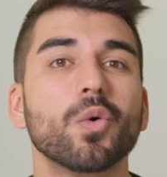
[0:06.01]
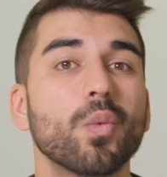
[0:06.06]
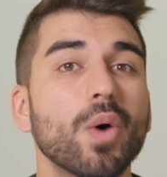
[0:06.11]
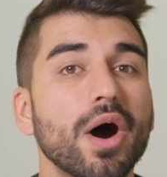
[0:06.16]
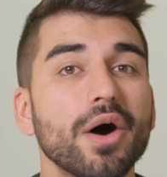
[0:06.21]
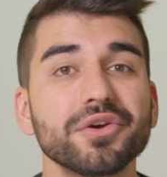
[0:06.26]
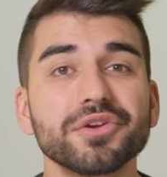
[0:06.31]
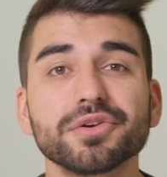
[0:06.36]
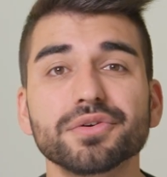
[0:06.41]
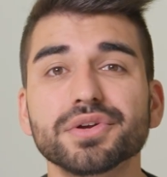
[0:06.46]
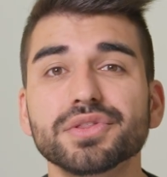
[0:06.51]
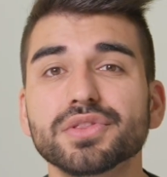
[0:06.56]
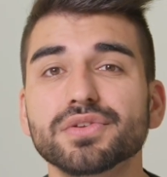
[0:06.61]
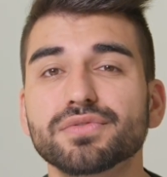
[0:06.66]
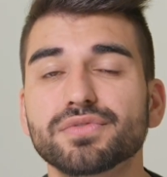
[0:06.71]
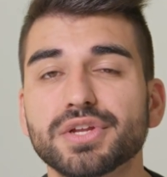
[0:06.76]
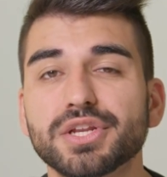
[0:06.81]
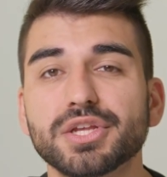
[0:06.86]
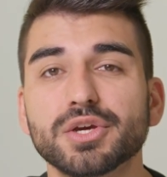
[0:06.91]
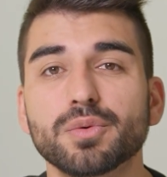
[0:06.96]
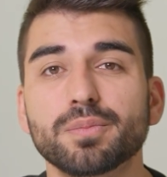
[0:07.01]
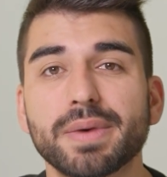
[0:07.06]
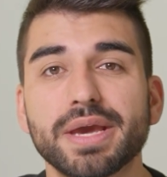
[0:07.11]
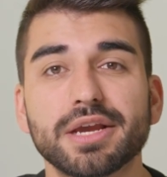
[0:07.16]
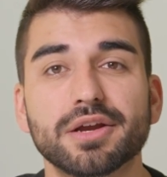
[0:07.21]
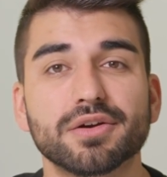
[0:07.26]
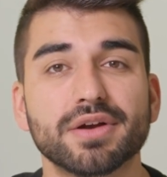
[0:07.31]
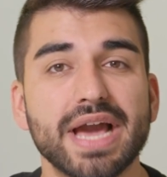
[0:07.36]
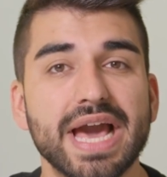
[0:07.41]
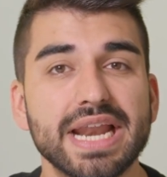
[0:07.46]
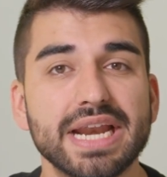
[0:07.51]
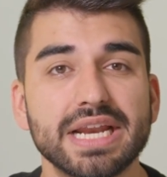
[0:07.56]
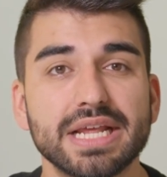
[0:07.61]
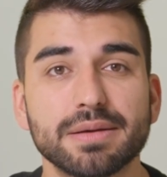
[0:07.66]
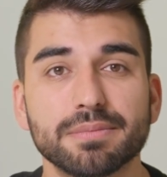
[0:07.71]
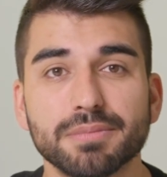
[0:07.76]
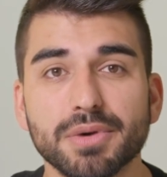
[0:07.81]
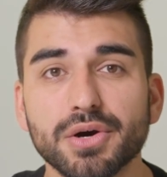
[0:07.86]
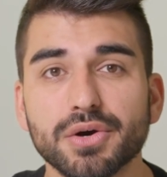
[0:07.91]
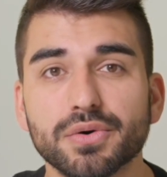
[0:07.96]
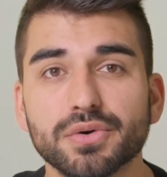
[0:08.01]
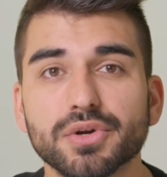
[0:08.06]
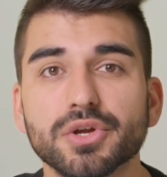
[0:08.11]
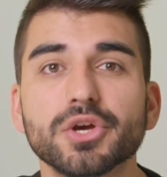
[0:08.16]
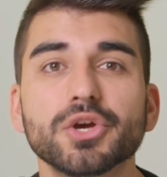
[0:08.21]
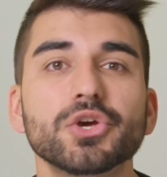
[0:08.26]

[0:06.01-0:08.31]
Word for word: While you're in the Video Maker editing mode,